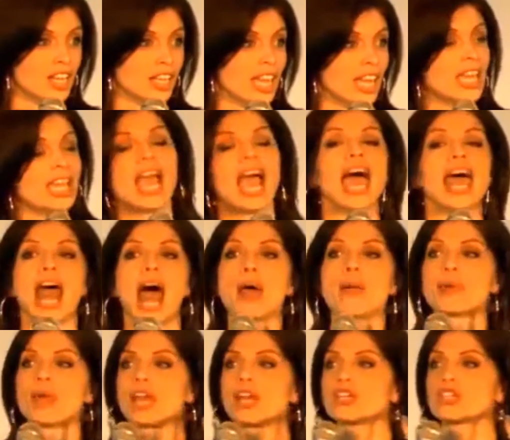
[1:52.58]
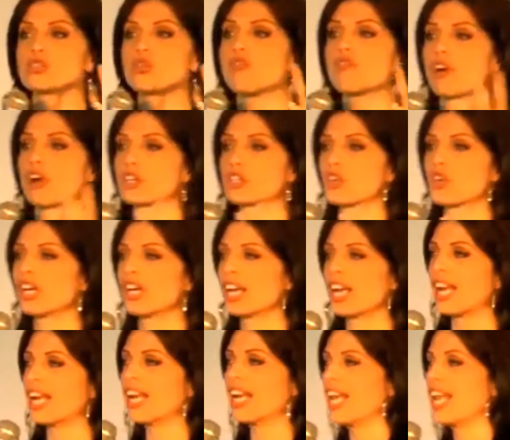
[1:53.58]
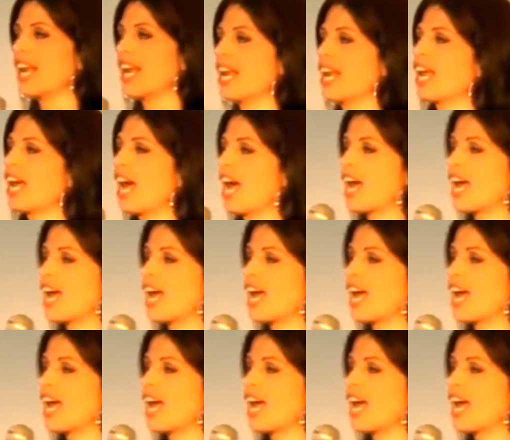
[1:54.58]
Okay, and I'm getting so frustrated, and